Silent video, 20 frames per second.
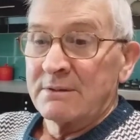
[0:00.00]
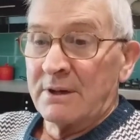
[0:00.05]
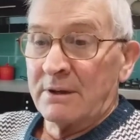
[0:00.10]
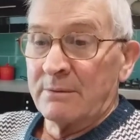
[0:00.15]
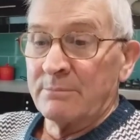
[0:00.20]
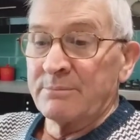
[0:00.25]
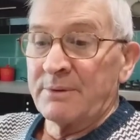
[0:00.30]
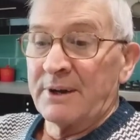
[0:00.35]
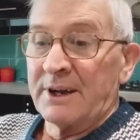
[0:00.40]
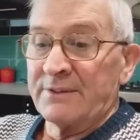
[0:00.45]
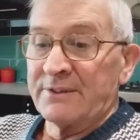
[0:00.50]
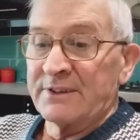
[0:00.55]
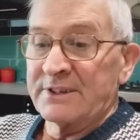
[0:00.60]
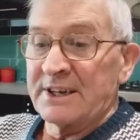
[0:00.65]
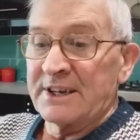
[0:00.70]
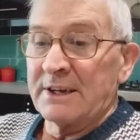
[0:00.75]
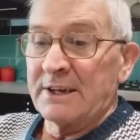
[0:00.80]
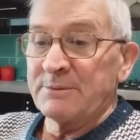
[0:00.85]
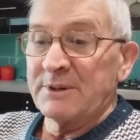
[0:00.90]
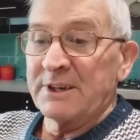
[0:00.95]
And by the
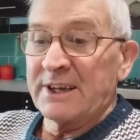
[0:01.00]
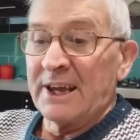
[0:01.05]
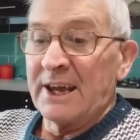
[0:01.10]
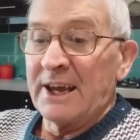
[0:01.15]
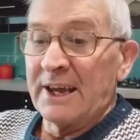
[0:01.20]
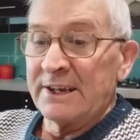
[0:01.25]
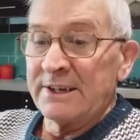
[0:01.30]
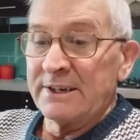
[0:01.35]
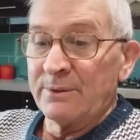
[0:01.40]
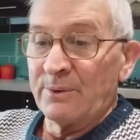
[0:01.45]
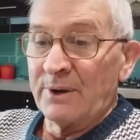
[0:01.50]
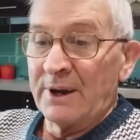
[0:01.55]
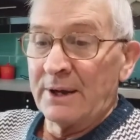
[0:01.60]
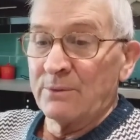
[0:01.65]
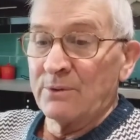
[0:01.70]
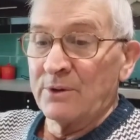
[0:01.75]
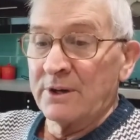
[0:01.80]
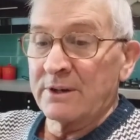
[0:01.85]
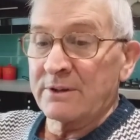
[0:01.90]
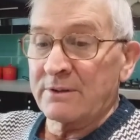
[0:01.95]
time you get
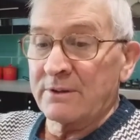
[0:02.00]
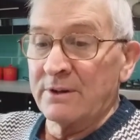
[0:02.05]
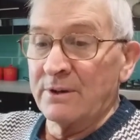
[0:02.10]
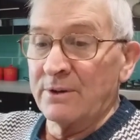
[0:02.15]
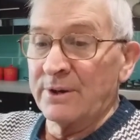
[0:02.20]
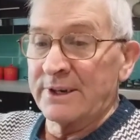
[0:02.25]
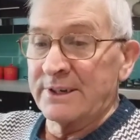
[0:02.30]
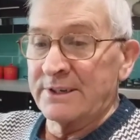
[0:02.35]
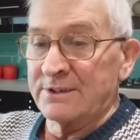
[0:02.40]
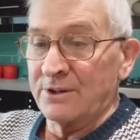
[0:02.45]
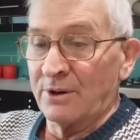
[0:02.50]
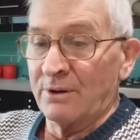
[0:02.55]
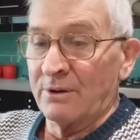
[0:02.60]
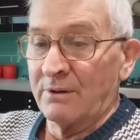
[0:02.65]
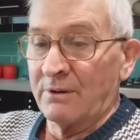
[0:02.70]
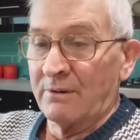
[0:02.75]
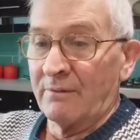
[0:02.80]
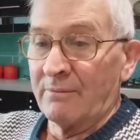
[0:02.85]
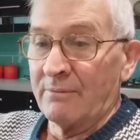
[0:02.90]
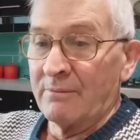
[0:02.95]
anywhere worth going to,